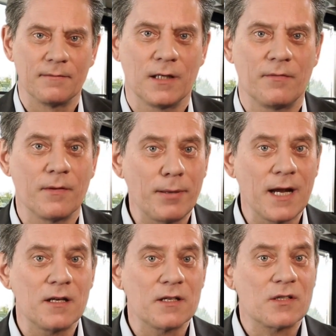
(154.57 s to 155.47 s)
If the
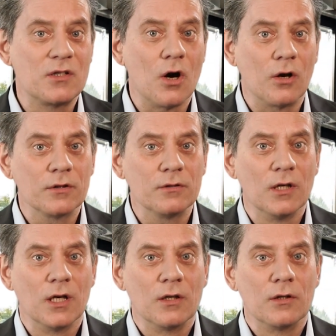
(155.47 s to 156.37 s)
pain is gone,
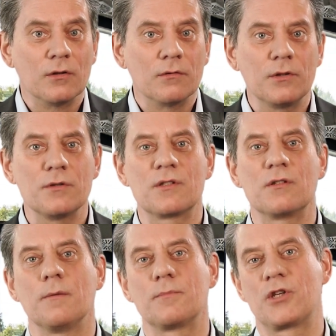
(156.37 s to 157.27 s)
you
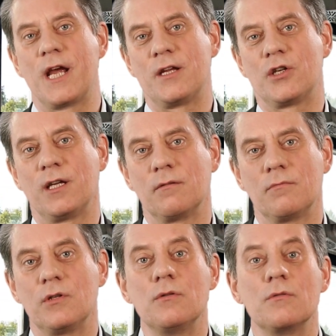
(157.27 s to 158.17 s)
stop changing.
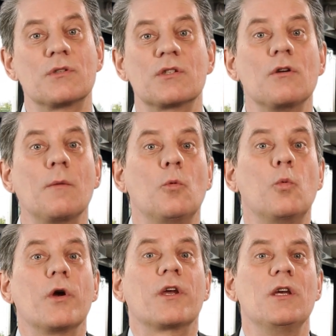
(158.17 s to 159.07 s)
You stop
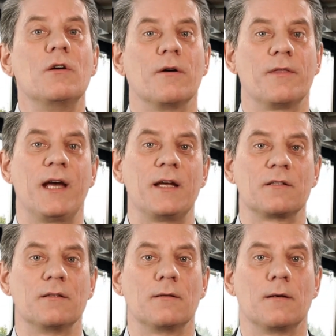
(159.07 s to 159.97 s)
working on
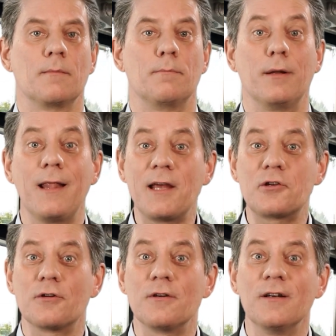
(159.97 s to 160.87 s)
that.
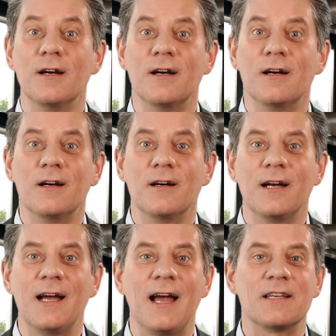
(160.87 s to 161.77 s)
Pleasure,
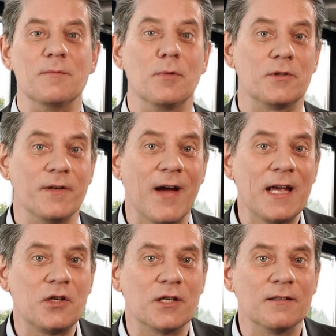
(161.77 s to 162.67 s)
as a
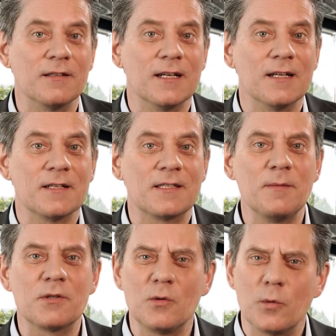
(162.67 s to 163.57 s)
motivation,
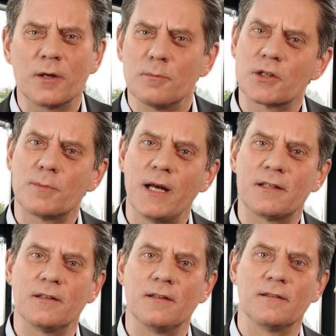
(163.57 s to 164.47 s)
seems to work much
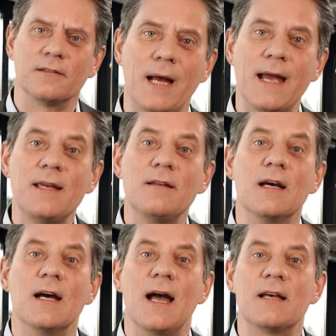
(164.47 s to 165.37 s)
better. Pain,
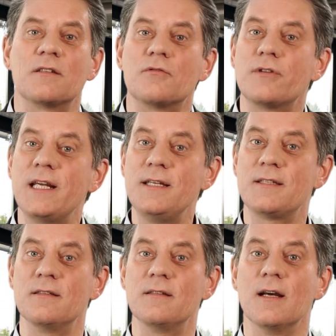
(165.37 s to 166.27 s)
as a
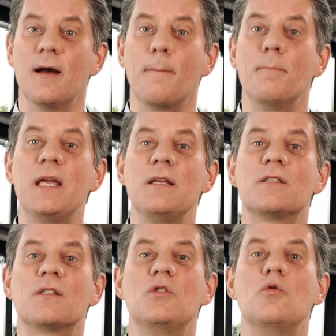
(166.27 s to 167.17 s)
reason,
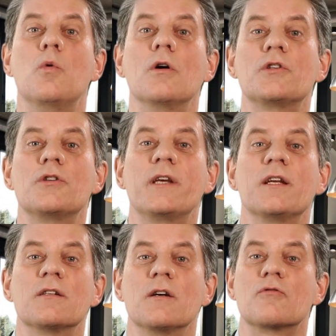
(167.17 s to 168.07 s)
means you want to
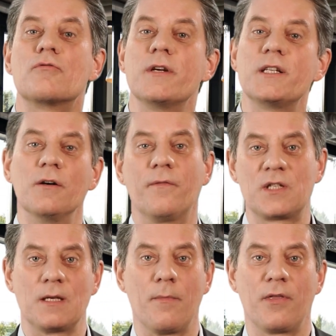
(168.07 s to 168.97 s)
get rid of
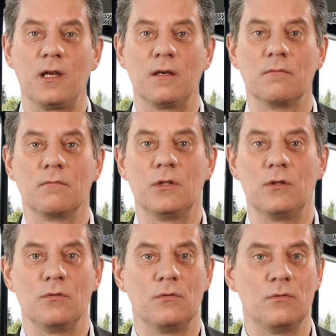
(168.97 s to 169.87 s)
something.
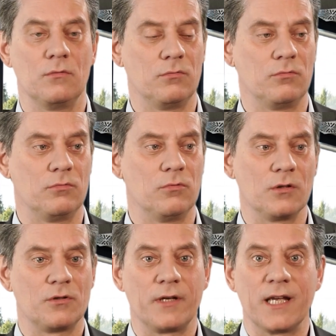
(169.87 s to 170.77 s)
You
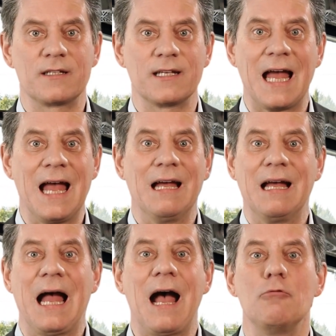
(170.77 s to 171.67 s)
want to get
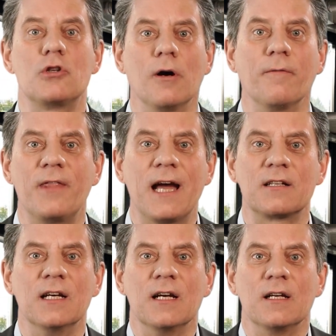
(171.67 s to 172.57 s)
out of
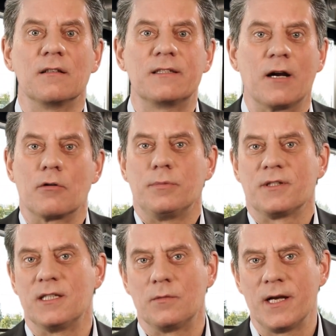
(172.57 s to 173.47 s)
that terrible
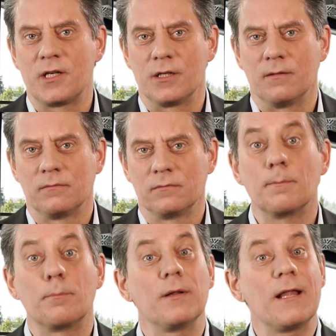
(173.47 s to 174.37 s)
situation.
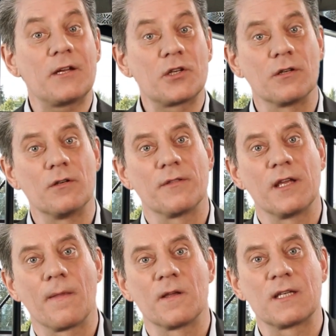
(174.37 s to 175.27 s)
Pleasure, on
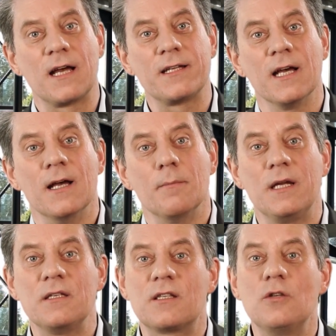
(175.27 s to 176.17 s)
the other side,
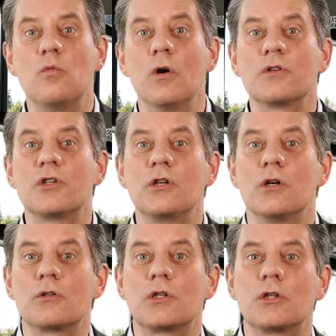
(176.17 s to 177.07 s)
means you want to
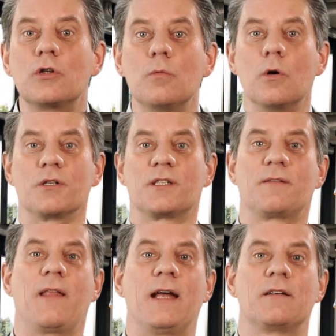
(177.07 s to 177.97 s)
go towards
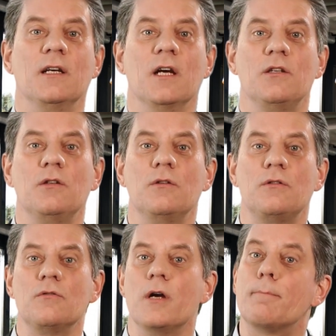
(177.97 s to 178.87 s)
that.
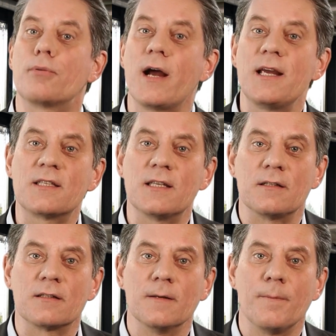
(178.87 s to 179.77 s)
You embrace
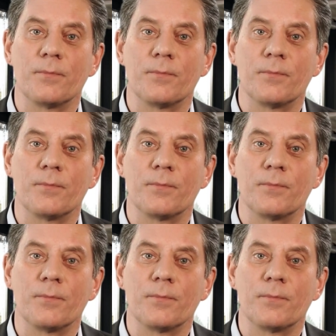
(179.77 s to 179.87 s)
it.